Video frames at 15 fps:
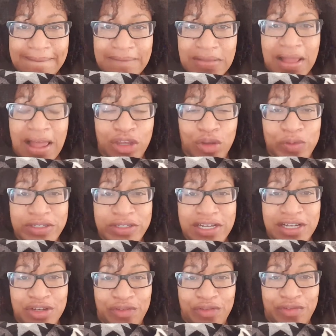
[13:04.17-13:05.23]
Like you were
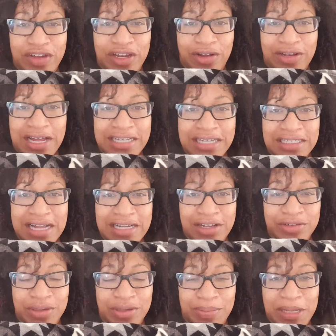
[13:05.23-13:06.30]
saying in your video last night,
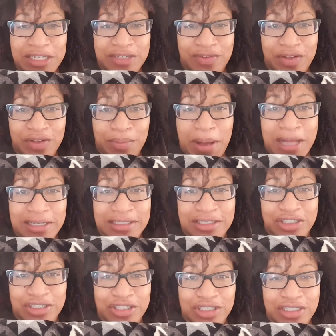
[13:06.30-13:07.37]
there's a place for the
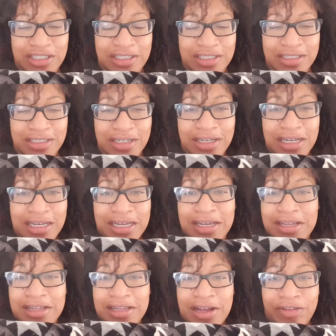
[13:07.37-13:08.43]
politician and
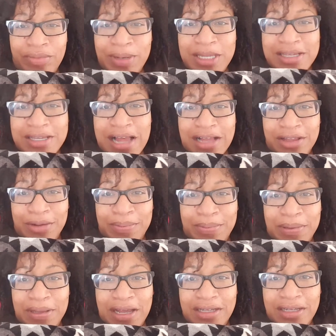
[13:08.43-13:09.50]
everybody's got their
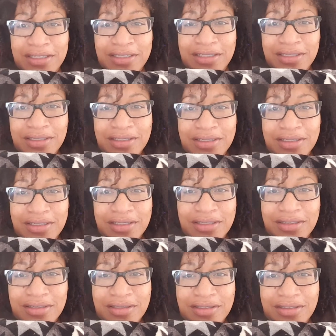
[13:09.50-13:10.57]
place.
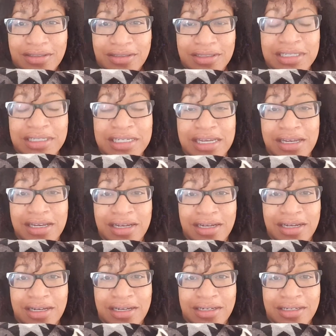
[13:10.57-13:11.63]

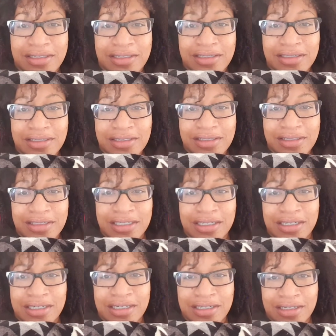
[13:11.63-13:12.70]
Yeah.
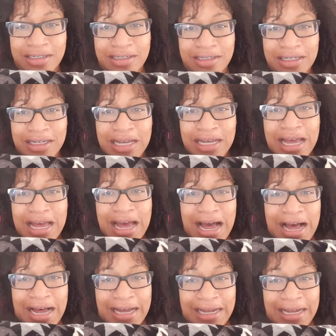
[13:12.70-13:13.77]
Yeah.
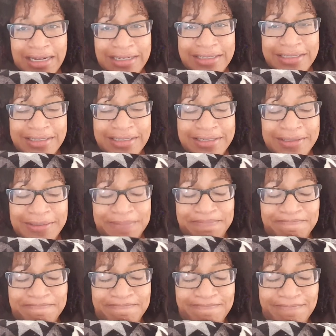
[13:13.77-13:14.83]

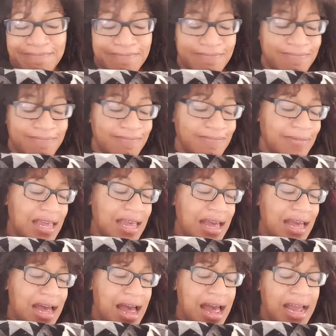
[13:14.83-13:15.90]
I
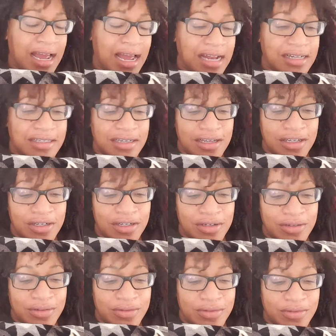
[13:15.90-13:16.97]
I gotta tell
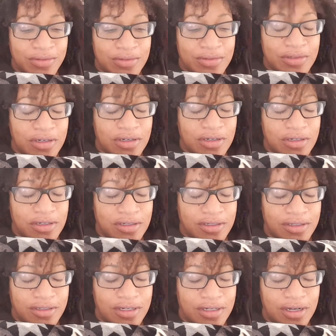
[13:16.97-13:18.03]
you, oh
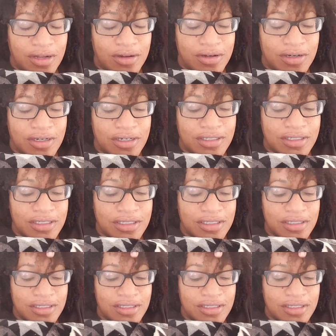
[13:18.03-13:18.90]
Lord.